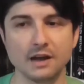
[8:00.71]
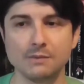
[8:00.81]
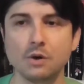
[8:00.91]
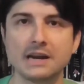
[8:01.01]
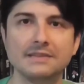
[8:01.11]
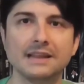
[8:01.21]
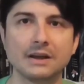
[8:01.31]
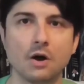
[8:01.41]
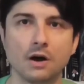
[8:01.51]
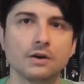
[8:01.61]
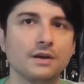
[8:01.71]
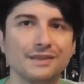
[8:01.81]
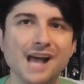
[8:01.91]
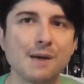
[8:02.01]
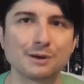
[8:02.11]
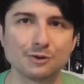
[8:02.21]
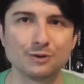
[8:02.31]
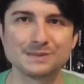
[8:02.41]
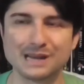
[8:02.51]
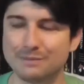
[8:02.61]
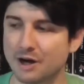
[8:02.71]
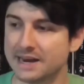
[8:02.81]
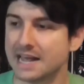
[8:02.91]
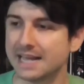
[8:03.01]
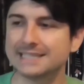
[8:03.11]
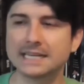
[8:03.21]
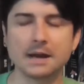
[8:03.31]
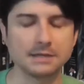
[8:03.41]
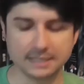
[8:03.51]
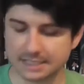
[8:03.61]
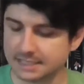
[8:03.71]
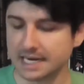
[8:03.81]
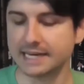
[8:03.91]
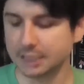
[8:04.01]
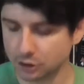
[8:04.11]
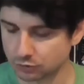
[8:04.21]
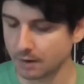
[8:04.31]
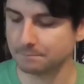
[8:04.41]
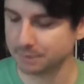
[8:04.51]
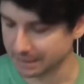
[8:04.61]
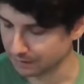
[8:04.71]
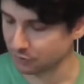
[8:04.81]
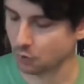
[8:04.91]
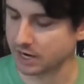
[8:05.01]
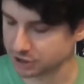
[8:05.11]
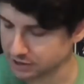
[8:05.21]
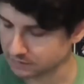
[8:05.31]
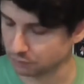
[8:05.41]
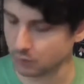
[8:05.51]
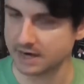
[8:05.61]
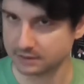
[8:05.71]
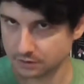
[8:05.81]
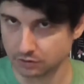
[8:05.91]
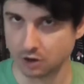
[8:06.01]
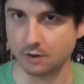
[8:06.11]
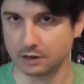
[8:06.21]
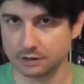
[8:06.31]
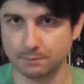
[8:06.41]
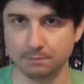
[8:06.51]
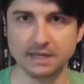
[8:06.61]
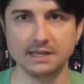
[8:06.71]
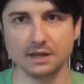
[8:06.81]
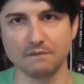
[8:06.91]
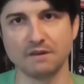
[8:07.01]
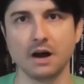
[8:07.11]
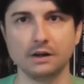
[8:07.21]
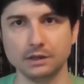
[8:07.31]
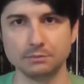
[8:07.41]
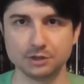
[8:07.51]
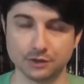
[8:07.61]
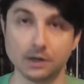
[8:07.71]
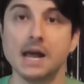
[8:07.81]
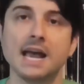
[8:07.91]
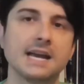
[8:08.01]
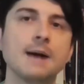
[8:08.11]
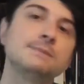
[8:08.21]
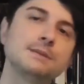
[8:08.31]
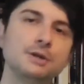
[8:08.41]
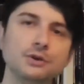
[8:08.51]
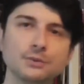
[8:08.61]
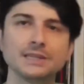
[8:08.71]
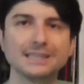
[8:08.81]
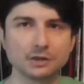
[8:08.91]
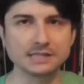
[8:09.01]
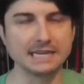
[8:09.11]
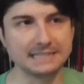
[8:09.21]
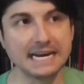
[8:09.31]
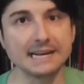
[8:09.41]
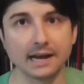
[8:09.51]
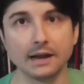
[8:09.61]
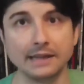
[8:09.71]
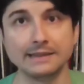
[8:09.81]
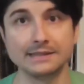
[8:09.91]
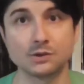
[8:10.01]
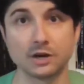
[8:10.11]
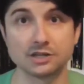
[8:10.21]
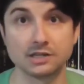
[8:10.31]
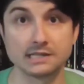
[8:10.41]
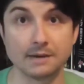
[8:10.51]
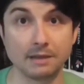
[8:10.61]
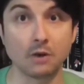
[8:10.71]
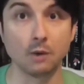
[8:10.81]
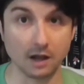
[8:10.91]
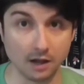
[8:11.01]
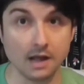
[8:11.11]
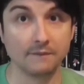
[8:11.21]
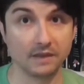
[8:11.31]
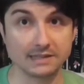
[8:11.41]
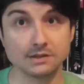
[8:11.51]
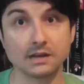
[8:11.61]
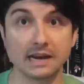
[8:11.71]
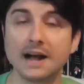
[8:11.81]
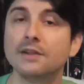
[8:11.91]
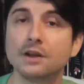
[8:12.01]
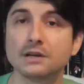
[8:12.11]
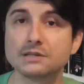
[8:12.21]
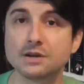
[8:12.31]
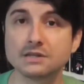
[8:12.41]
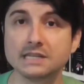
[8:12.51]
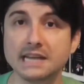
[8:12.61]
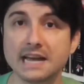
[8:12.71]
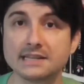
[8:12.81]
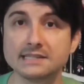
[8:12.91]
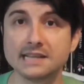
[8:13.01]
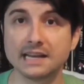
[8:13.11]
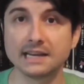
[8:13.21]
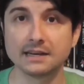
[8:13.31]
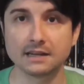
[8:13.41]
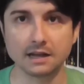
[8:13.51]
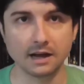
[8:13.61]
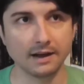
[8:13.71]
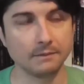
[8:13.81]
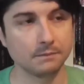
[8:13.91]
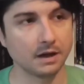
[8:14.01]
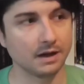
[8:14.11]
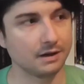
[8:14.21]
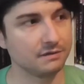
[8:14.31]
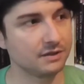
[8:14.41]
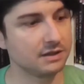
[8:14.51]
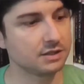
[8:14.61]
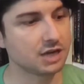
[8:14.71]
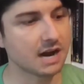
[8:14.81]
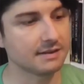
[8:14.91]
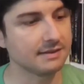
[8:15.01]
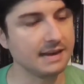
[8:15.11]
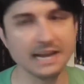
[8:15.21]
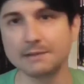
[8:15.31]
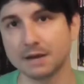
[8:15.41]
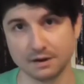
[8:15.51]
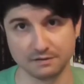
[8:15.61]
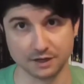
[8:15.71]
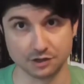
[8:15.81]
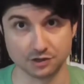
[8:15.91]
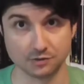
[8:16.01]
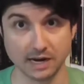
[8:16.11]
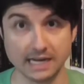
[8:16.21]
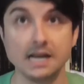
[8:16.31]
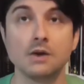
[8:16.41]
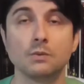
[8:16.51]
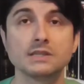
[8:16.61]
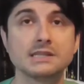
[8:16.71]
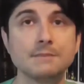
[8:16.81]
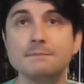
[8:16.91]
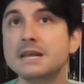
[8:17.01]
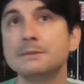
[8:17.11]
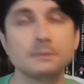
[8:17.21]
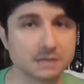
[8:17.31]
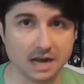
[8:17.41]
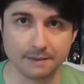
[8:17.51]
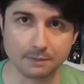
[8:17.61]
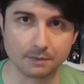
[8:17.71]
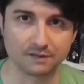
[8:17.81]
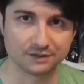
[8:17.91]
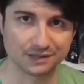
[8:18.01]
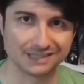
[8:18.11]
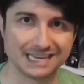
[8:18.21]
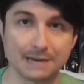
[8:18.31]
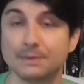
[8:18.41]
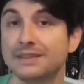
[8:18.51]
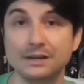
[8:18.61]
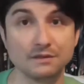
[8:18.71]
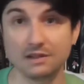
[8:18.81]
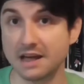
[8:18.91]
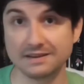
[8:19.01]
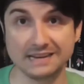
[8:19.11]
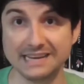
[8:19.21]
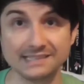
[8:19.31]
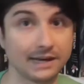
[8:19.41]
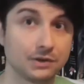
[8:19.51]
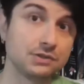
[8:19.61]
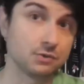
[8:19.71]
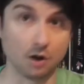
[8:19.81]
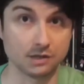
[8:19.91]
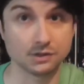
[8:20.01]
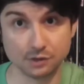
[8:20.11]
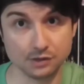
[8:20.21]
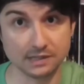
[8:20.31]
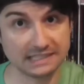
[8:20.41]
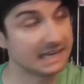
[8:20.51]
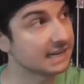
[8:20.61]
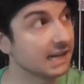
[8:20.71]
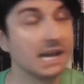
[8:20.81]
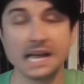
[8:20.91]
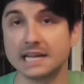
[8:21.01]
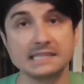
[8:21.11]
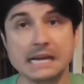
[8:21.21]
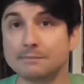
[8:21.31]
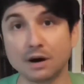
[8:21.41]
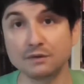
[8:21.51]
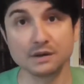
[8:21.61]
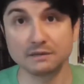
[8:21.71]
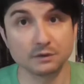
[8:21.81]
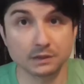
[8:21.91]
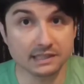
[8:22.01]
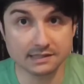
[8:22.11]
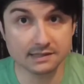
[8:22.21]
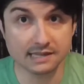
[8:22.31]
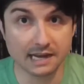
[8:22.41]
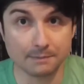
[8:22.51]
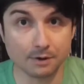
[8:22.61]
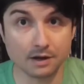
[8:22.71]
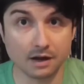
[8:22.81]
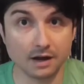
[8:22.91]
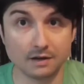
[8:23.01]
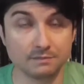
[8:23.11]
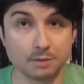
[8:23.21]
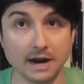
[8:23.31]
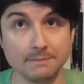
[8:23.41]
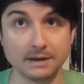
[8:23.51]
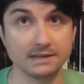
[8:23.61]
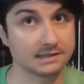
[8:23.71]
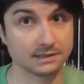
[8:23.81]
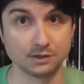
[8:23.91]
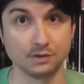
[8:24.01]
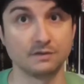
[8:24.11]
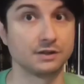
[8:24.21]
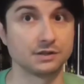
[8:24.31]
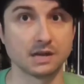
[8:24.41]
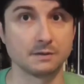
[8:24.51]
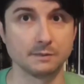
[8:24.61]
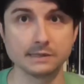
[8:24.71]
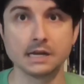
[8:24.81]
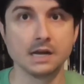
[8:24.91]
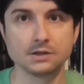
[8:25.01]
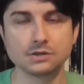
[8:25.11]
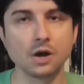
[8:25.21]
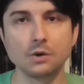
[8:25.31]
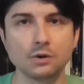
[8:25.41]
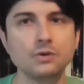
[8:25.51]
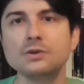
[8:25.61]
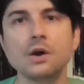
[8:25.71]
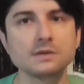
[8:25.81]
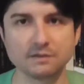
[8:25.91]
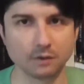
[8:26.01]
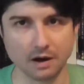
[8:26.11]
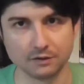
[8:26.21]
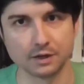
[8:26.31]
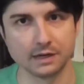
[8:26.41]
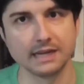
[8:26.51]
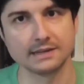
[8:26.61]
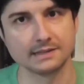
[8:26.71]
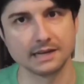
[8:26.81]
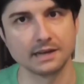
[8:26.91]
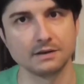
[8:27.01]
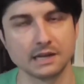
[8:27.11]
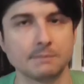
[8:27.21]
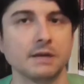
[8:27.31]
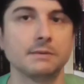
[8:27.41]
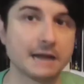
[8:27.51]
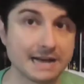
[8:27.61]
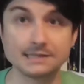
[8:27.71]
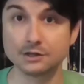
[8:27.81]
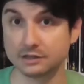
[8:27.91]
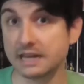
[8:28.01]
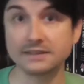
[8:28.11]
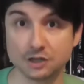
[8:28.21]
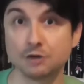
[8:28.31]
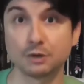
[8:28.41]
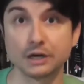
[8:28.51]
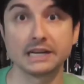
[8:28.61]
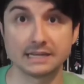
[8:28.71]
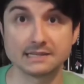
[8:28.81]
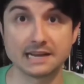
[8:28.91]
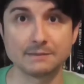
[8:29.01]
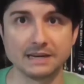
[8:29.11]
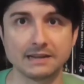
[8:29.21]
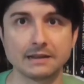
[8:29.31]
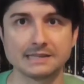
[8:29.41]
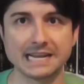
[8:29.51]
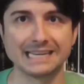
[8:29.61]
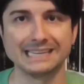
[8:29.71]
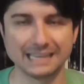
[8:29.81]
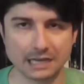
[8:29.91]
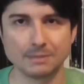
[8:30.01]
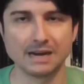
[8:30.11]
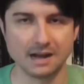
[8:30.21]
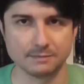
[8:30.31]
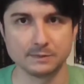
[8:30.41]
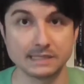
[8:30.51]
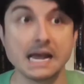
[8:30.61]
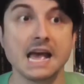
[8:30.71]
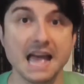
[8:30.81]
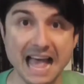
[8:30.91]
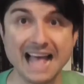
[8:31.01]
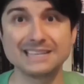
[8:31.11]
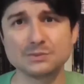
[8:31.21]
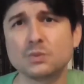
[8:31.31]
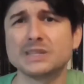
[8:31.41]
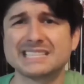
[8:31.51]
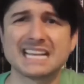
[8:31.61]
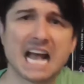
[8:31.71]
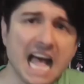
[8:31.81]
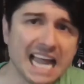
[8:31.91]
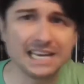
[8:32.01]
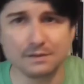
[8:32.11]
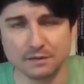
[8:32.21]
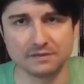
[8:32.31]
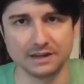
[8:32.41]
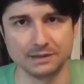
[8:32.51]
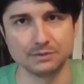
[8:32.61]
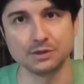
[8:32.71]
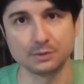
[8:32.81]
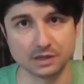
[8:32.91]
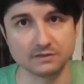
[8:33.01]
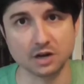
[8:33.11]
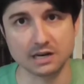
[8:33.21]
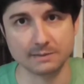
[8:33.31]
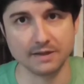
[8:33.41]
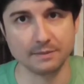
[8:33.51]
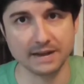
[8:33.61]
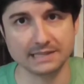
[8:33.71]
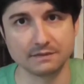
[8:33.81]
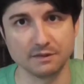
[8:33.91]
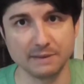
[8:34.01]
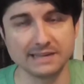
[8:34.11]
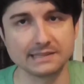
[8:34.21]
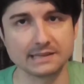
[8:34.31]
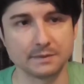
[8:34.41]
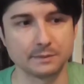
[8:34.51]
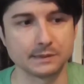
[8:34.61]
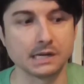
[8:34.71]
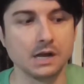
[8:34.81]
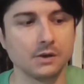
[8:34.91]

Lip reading: volume 1, and like on all the comic groups that I'm on, it's like a steady drumbeat of questions of when is there going to be a volume 2. And I'm somebody who really looks at data in these questions, and I'm like, well, let's look at how long it took to get a second of the Jonathan Hickman Avengers, right? What's the minimum time that Marvel's going to take? But then you have a lot of naysayers who also are using data and saying Marvel never released a second book of Brian Bendis' new Avengers Omnibus, so who knows if we're ever going to get a second Hickman. As it turns out, this year we're going to get a second Hickman Omnibus, and what's kind of a volume 2, which I've talked about in the past over the Bendis Omnibus,